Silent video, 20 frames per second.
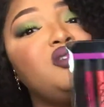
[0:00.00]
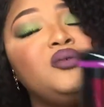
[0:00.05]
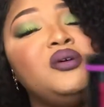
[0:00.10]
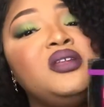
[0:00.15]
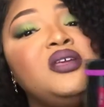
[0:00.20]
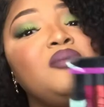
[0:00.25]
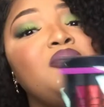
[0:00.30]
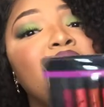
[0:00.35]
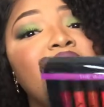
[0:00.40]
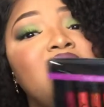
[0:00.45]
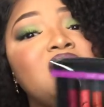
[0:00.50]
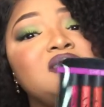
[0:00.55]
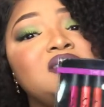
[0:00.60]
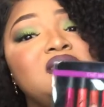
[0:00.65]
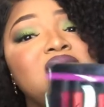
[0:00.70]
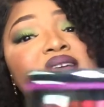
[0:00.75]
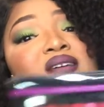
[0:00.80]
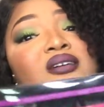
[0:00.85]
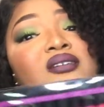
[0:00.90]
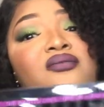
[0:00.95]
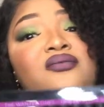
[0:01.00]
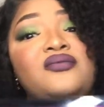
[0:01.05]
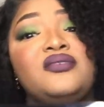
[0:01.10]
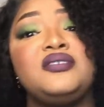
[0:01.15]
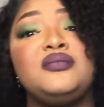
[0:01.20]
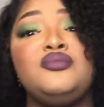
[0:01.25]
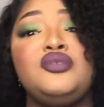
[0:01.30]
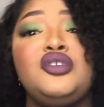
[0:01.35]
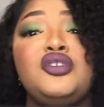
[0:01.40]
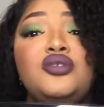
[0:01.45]
do an unboxing of
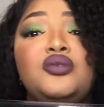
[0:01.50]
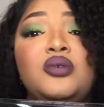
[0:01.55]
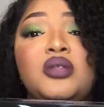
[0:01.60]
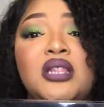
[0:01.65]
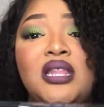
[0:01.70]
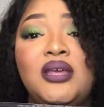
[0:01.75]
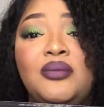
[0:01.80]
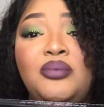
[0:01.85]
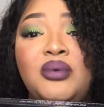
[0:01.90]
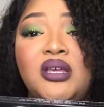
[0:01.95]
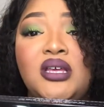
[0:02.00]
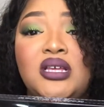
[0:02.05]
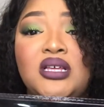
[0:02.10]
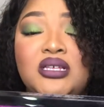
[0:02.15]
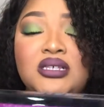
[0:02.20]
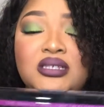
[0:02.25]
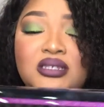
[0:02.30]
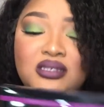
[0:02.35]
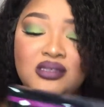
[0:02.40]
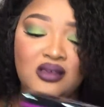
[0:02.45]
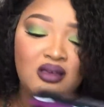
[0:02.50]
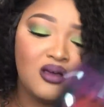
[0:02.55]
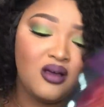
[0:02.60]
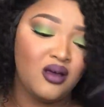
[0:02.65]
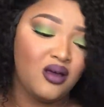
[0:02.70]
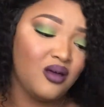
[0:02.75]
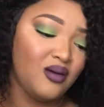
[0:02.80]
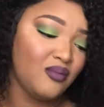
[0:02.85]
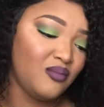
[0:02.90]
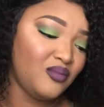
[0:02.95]
some cute lippies.
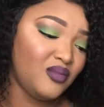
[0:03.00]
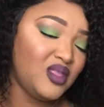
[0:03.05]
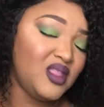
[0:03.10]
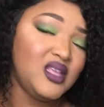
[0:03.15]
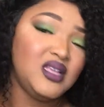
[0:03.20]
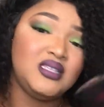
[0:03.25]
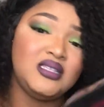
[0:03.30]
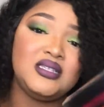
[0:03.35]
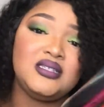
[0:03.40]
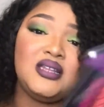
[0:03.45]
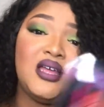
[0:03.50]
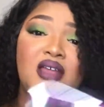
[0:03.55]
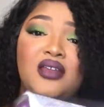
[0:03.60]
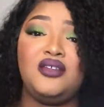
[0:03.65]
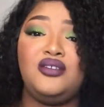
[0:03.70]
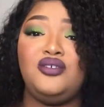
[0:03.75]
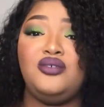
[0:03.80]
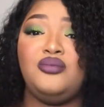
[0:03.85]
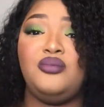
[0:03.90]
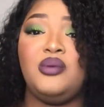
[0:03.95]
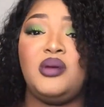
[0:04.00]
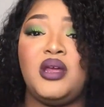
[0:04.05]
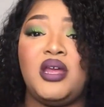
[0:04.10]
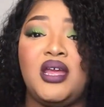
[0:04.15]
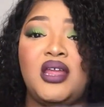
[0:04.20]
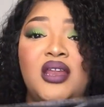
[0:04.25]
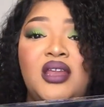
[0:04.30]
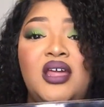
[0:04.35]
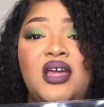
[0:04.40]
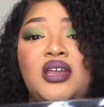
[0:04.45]
This is not a new
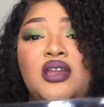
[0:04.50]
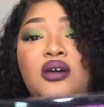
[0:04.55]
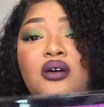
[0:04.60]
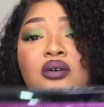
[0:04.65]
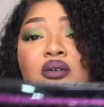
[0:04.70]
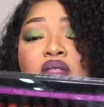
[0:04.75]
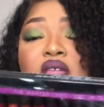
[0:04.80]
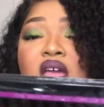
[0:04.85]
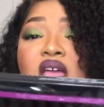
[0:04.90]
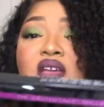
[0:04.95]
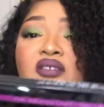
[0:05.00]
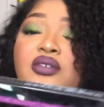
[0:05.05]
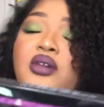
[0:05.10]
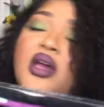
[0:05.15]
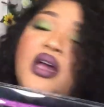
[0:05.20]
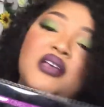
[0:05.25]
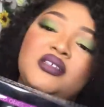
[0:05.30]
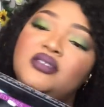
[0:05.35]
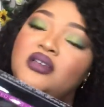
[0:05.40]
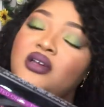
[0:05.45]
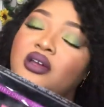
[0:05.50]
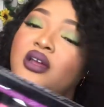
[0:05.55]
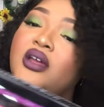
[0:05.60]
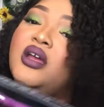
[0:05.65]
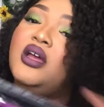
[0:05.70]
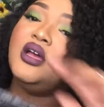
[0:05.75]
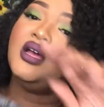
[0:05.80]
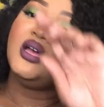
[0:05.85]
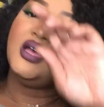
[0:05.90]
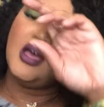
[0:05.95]
brand. I know that if you guys
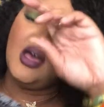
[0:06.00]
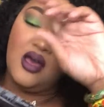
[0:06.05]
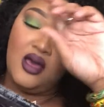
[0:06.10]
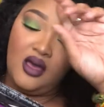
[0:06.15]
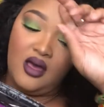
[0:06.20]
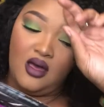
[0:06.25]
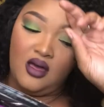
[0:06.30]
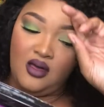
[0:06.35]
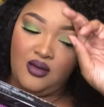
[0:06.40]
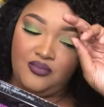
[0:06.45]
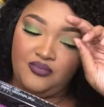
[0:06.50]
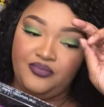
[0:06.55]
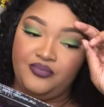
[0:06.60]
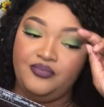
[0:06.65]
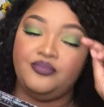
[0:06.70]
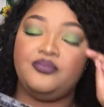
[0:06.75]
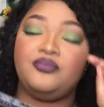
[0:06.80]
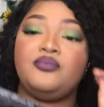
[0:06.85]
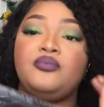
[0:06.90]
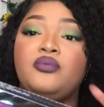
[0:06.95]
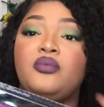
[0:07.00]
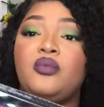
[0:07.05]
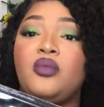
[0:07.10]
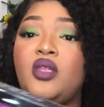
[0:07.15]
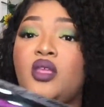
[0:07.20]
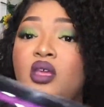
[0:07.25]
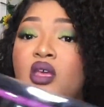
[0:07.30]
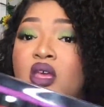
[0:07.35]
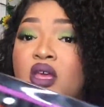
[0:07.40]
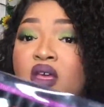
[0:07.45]
are
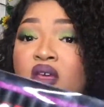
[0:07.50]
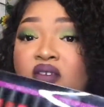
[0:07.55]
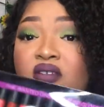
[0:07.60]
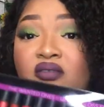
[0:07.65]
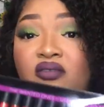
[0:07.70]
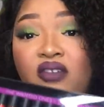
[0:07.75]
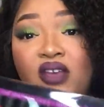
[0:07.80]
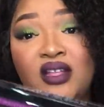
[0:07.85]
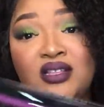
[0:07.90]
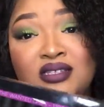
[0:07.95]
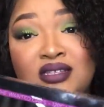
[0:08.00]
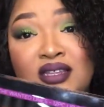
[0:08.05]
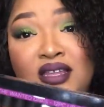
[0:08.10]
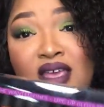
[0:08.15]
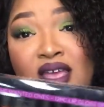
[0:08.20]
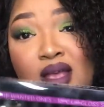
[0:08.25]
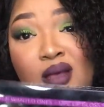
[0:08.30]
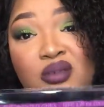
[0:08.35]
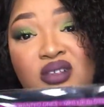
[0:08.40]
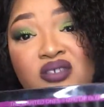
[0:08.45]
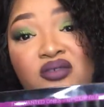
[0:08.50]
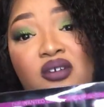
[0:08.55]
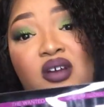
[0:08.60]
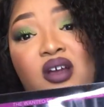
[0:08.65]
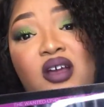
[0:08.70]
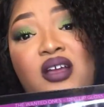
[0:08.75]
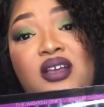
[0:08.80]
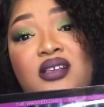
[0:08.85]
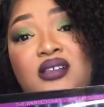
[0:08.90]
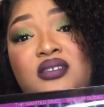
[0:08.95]
vets in the game as
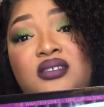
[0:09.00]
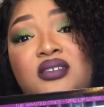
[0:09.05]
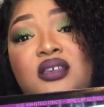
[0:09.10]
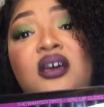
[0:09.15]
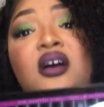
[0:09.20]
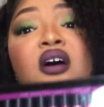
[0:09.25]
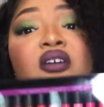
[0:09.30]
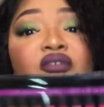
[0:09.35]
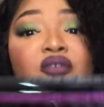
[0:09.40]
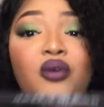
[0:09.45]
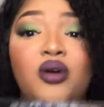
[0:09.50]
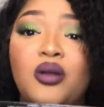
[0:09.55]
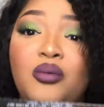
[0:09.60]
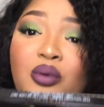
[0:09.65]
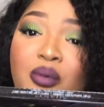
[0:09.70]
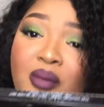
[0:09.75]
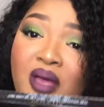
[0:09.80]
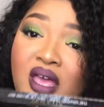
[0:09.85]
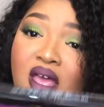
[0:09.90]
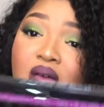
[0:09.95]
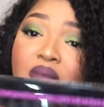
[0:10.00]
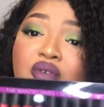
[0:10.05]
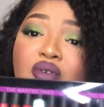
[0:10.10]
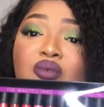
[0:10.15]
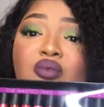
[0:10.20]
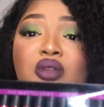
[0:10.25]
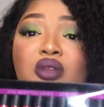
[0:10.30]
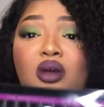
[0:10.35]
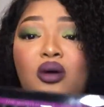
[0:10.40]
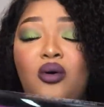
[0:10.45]
far as affordable makeup,
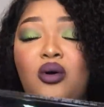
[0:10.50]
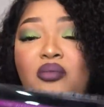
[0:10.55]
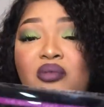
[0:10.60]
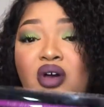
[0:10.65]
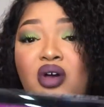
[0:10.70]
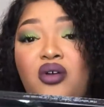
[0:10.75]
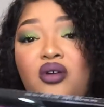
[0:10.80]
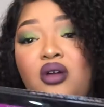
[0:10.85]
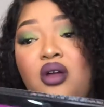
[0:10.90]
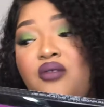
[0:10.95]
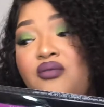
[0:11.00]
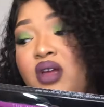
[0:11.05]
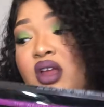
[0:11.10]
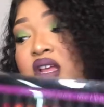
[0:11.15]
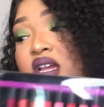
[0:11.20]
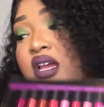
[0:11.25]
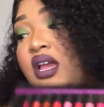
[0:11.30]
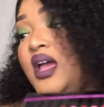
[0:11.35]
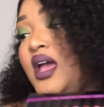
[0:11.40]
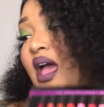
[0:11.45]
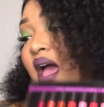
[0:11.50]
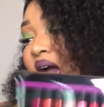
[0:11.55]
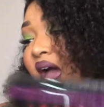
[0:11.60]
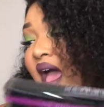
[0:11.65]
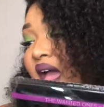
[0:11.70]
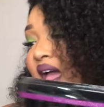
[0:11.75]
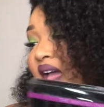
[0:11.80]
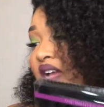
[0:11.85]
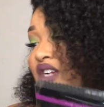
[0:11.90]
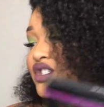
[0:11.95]
you know about her already. I
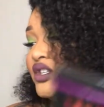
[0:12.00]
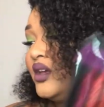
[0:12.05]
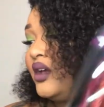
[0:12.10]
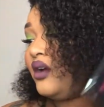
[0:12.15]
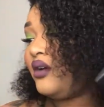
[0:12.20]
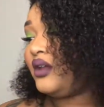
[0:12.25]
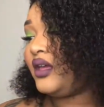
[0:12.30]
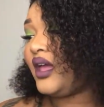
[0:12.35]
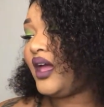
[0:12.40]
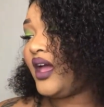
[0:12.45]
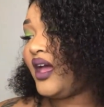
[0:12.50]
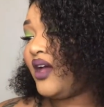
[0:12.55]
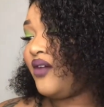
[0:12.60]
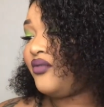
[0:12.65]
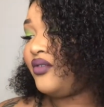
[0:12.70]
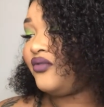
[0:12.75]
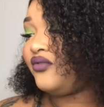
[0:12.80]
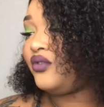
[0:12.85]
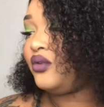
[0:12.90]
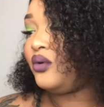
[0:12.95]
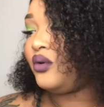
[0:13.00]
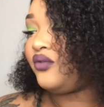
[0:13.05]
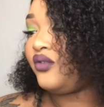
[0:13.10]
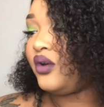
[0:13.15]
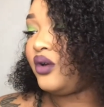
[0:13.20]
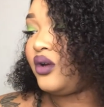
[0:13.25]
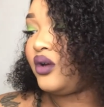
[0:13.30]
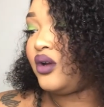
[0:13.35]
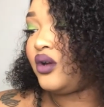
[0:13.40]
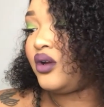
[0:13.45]
actually already have a few of
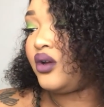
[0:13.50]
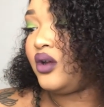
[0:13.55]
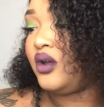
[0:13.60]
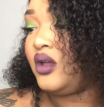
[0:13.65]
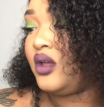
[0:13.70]
her